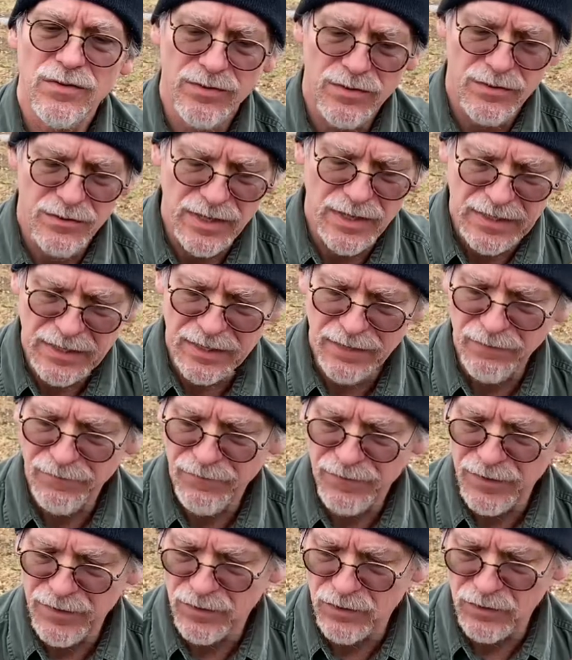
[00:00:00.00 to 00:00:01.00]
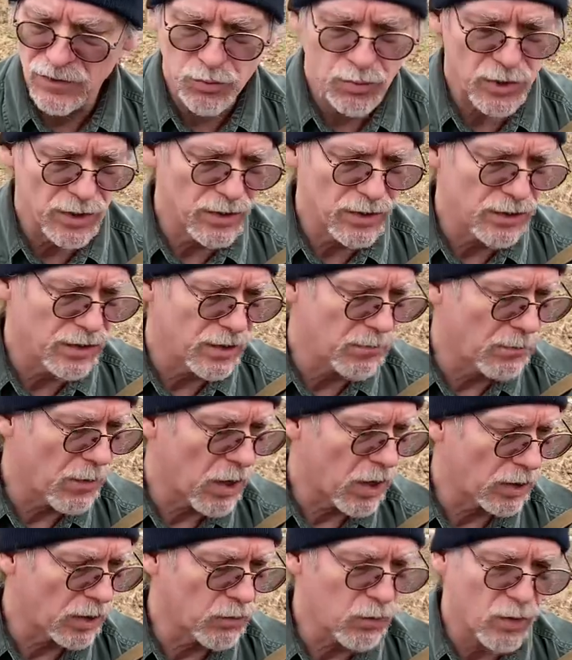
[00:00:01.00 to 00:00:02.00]
the Enfields, whether the
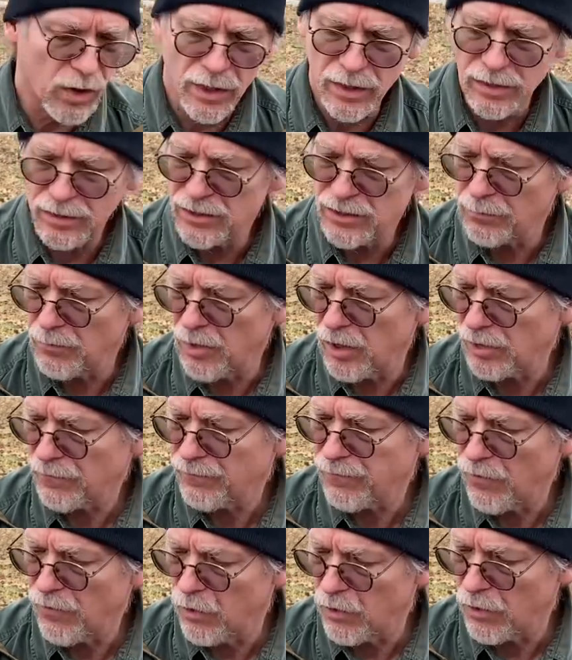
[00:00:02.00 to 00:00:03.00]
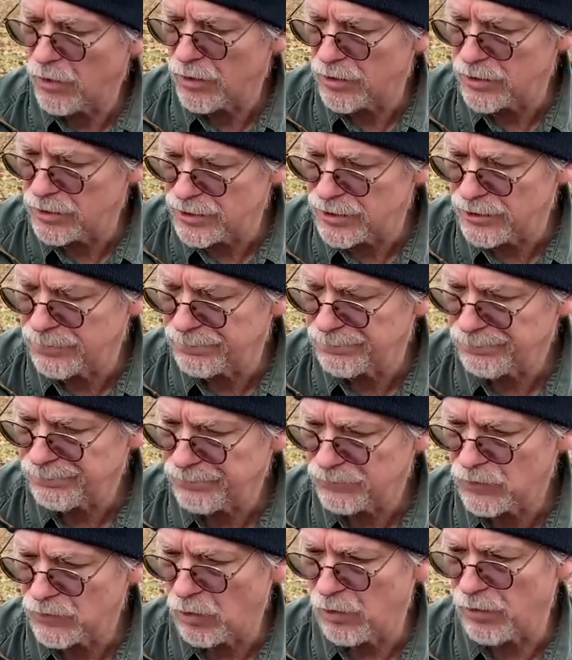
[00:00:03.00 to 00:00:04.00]
Mark 1s, the Mark 4s,
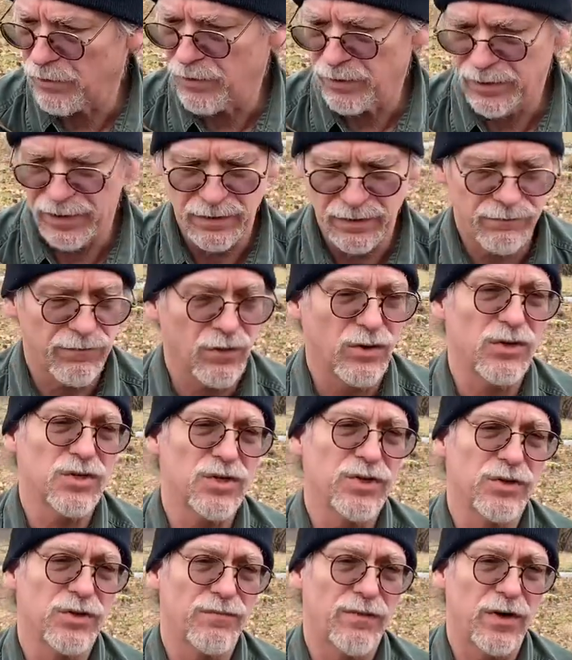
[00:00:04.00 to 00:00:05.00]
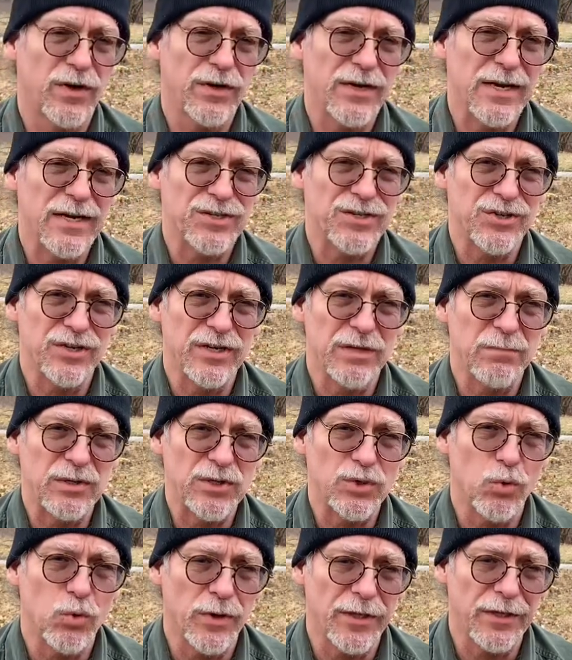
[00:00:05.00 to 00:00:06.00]
or any version variation in
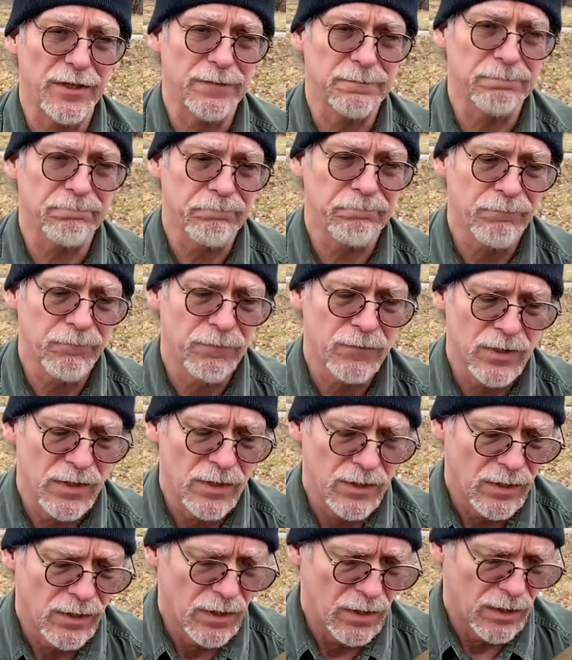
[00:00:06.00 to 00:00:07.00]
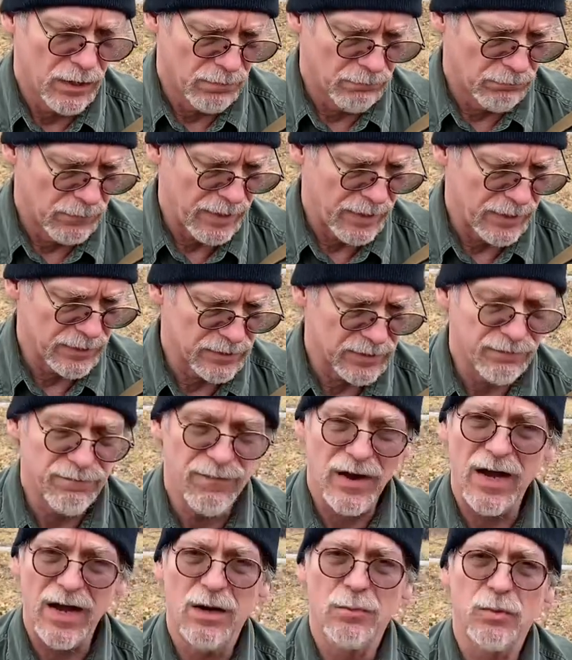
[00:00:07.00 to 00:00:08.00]
between, as a
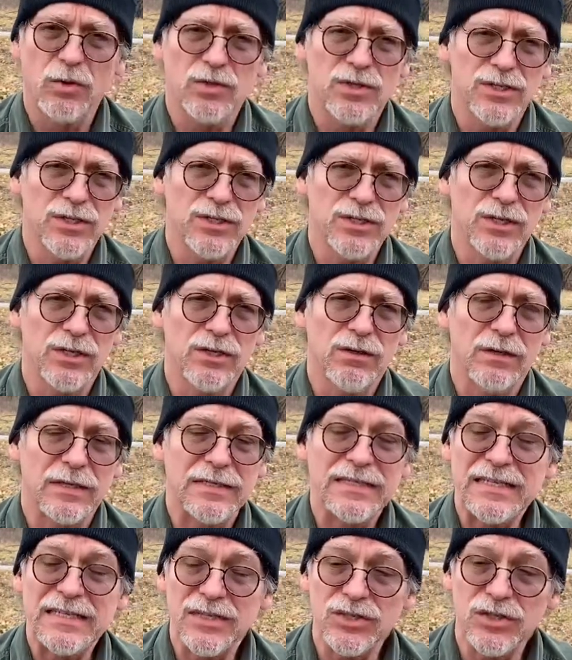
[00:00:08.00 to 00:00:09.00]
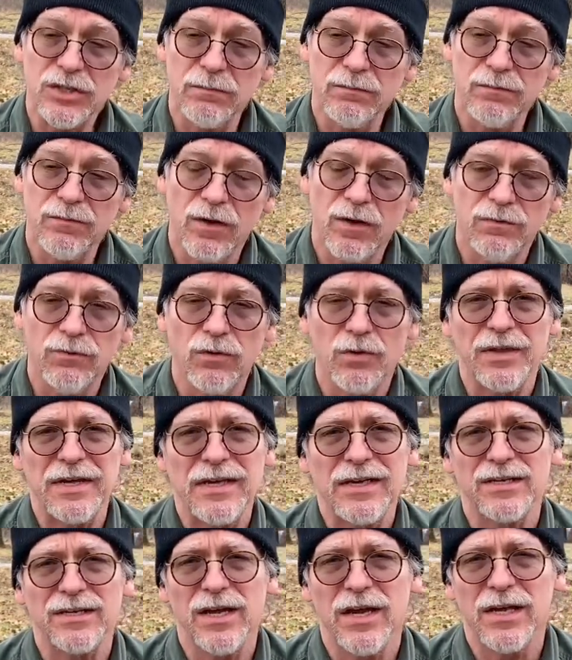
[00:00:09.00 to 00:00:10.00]
viable system for the
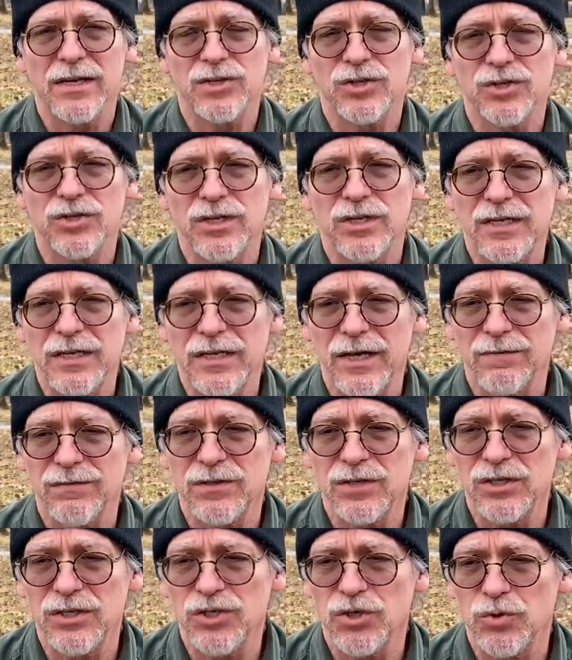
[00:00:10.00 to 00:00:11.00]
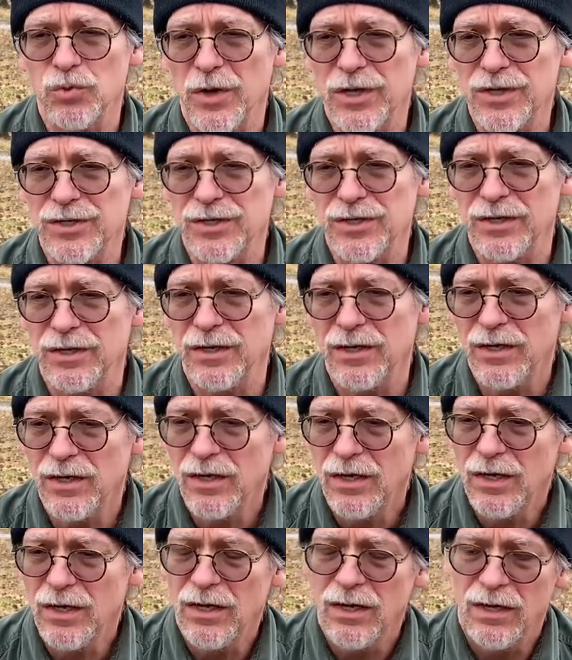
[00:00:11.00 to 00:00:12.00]
SHTF situation.
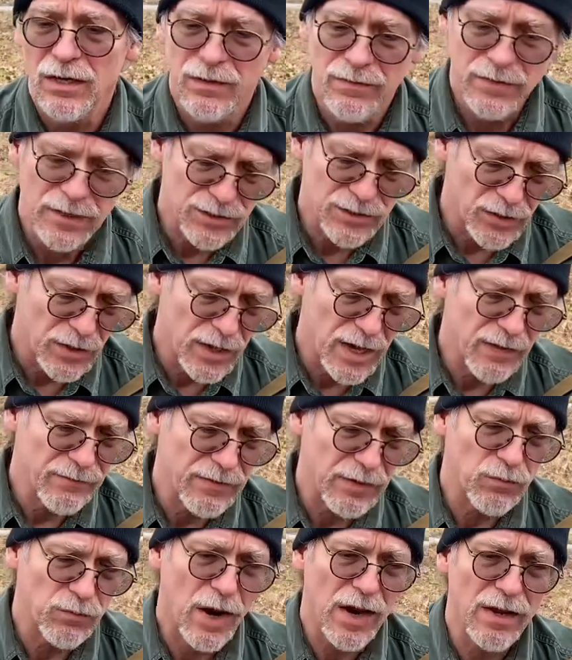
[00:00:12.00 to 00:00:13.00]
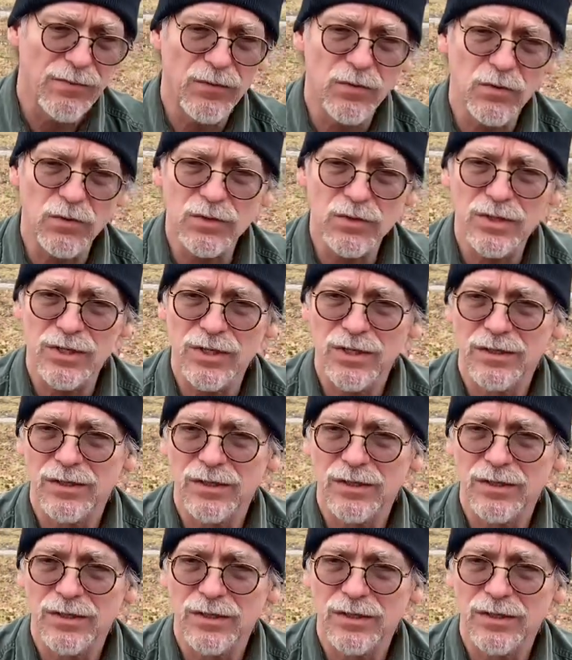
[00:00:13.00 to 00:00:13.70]
These are heavy rifles.